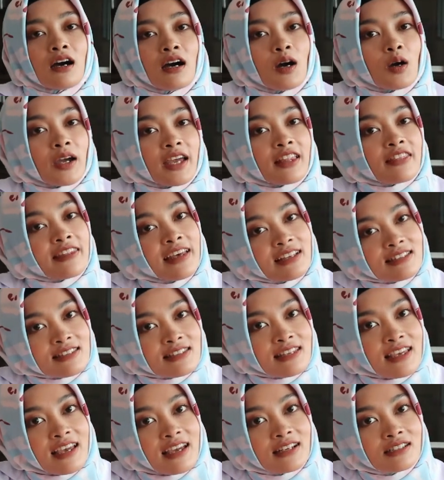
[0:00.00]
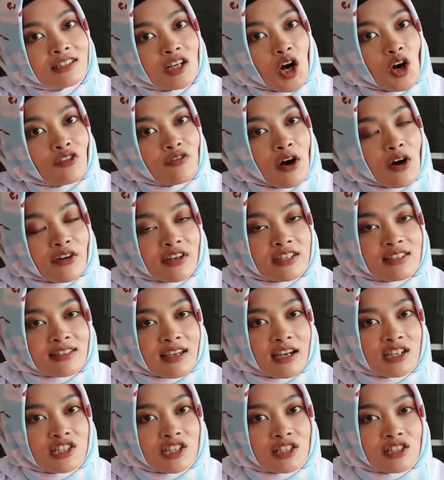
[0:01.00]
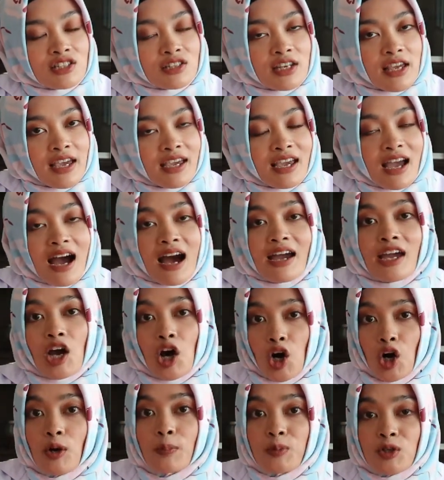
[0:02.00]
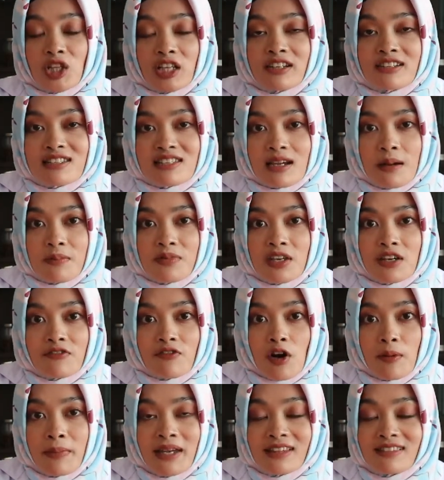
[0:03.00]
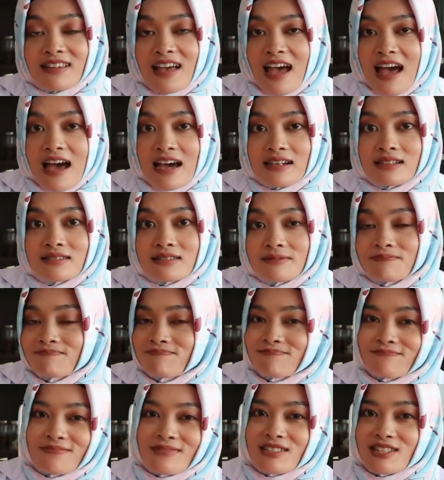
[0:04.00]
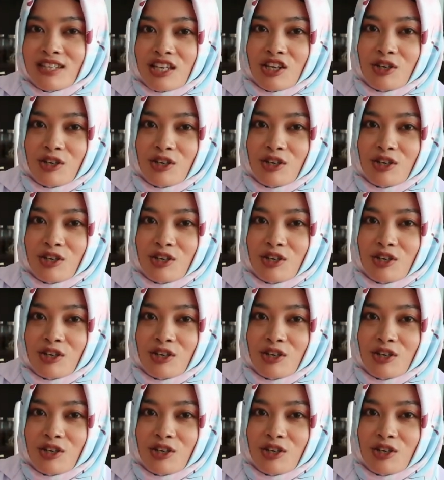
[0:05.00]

Okay, that's the end of our discussion today. I hope you learned something from it, and see